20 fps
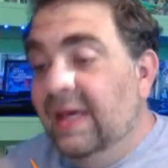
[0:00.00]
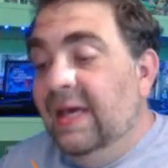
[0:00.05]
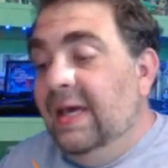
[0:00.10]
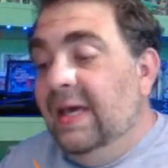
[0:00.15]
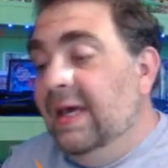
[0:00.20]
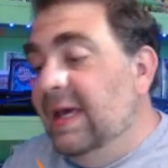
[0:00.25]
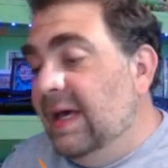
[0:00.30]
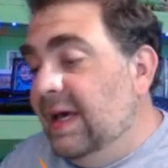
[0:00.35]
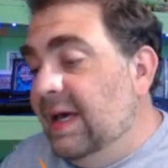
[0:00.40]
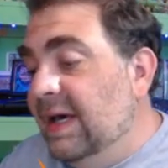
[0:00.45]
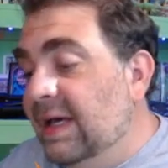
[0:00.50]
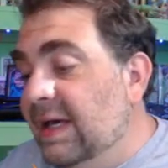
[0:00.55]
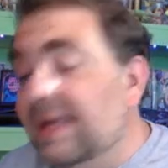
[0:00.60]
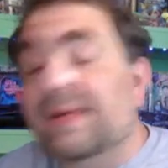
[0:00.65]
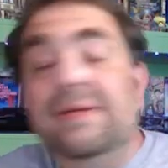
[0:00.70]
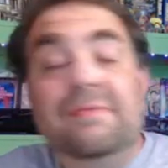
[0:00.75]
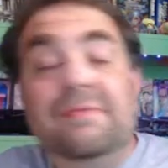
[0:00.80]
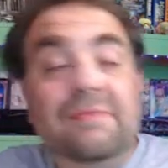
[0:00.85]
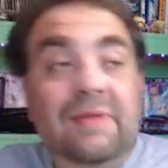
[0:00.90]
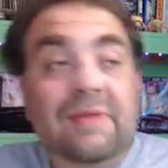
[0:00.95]

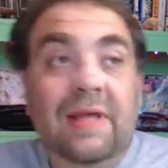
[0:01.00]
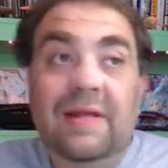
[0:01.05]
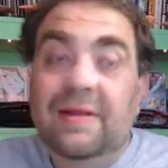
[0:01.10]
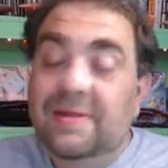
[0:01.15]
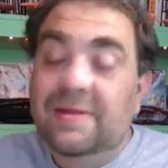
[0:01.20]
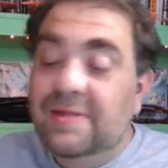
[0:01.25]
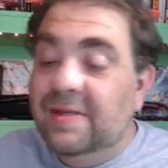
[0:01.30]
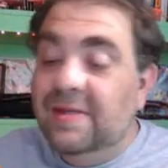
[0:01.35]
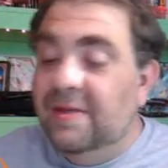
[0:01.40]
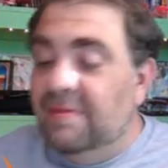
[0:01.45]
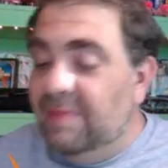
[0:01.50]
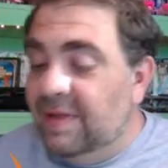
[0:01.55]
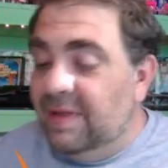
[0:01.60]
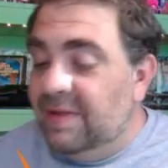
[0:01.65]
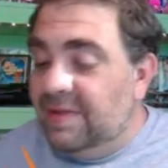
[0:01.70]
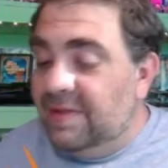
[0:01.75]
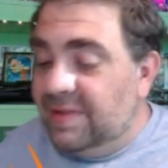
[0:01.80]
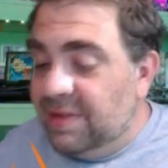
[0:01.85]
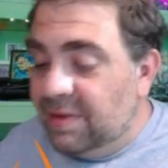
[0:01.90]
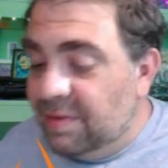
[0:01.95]
And it's going to be
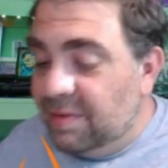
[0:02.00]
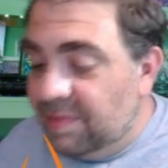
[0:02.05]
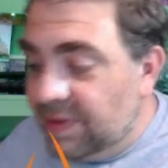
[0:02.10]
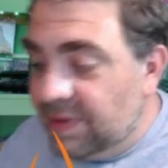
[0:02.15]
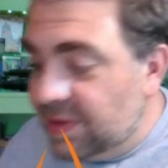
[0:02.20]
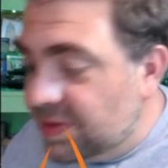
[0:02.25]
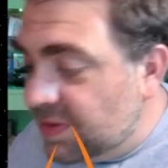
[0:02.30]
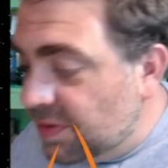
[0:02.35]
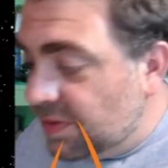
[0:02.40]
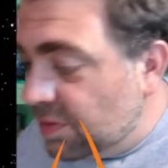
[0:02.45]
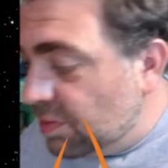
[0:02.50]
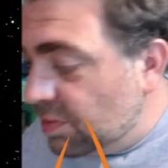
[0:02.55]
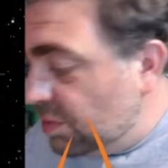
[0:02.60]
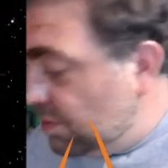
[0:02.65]
the centerpiece of the room